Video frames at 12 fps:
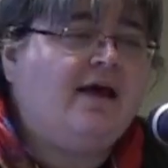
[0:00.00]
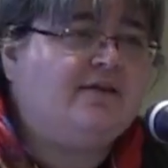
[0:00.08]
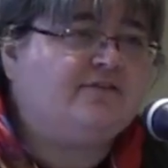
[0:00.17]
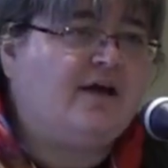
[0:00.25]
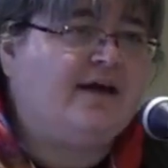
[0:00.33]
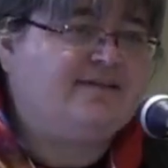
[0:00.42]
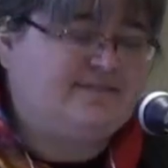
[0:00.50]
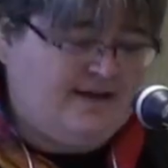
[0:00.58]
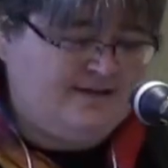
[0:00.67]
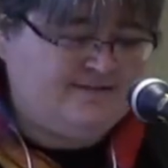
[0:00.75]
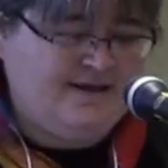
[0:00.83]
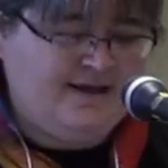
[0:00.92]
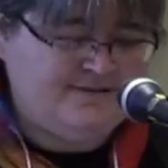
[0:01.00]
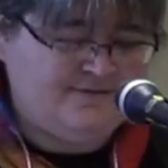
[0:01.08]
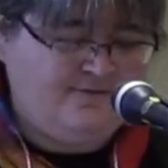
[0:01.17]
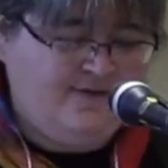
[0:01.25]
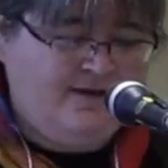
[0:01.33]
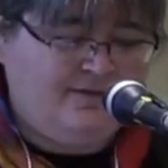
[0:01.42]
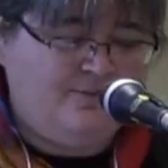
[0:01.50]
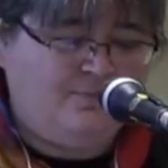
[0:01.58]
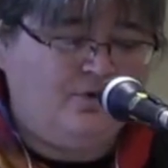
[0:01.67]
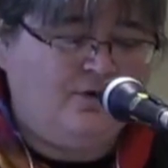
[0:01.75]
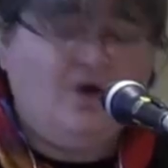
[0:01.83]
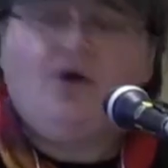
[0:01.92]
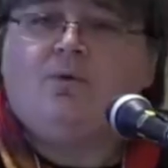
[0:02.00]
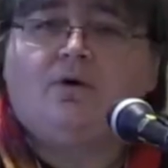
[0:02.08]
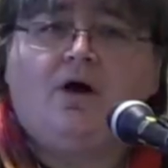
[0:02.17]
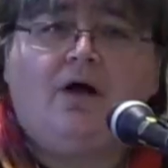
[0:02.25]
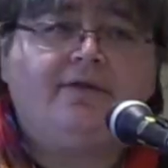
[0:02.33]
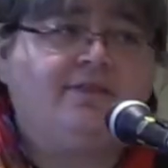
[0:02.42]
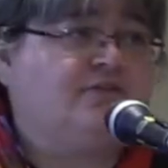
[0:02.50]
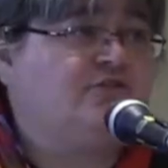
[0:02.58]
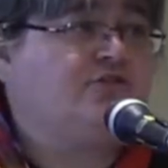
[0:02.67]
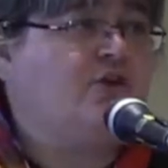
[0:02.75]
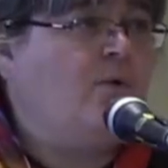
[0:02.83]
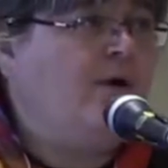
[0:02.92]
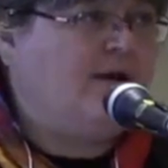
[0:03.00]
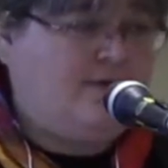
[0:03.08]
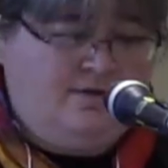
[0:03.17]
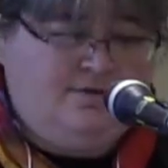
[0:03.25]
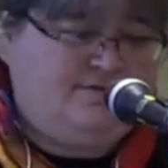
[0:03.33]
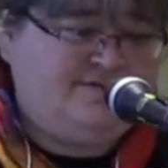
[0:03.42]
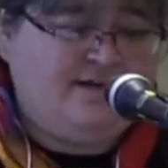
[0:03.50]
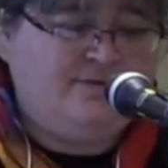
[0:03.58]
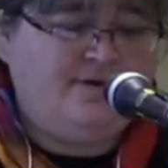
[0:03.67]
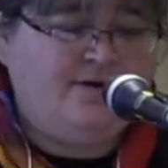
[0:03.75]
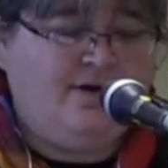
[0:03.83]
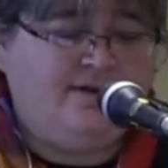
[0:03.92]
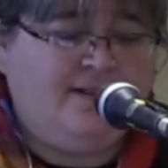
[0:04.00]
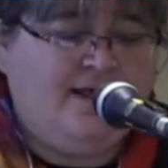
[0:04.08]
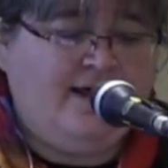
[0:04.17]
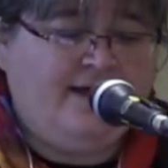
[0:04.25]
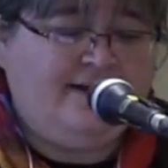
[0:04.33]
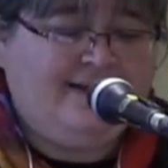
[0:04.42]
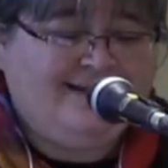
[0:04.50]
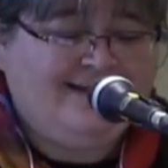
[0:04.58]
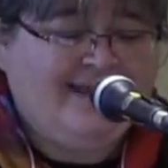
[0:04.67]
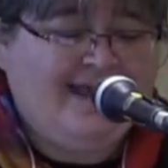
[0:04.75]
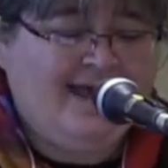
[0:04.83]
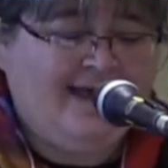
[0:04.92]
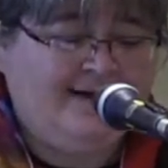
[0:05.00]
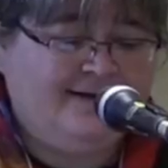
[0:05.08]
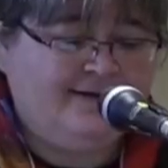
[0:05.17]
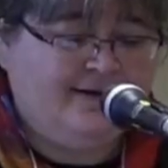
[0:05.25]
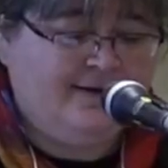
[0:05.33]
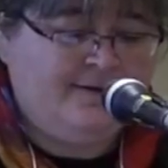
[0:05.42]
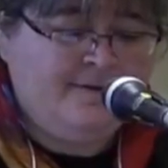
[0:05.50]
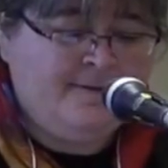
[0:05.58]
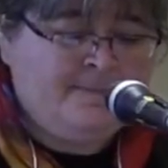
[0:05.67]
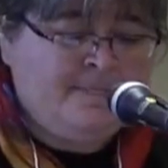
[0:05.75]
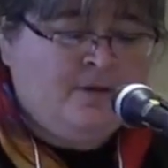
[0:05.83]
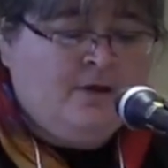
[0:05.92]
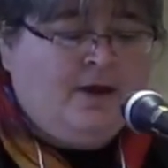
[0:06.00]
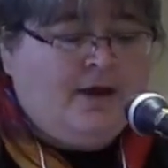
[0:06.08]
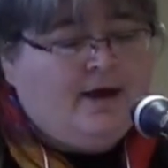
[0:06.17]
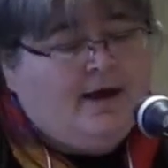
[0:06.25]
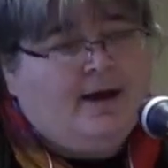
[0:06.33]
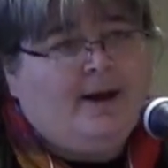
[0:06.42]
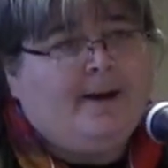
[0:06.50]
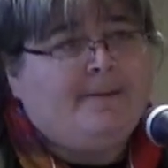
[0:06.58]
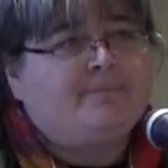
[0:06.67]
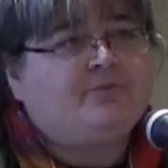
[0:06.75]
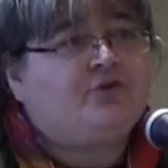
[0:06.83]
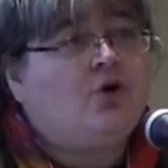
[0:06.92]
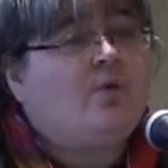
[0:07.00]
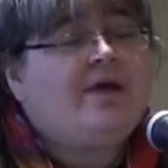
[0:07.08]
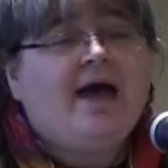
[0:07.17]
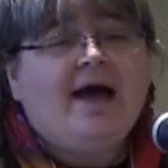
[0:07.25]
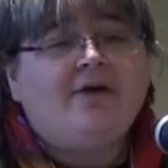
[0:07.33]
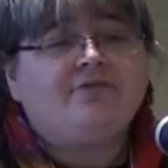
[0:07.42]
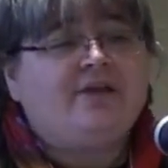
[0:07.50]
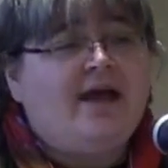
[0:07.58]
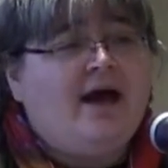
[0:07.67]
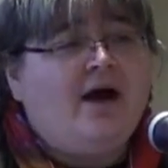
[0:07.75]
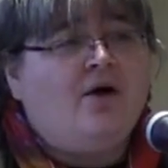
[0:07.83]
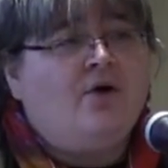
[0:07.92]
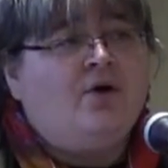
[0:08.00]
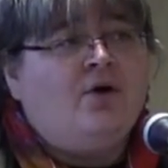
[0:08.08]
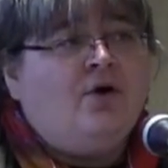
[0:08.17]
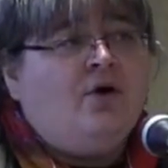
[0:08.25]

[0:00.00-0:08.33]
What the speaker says: as ISANS has available. We're calling this SOIC, Settlement Online in Canada. So we have now,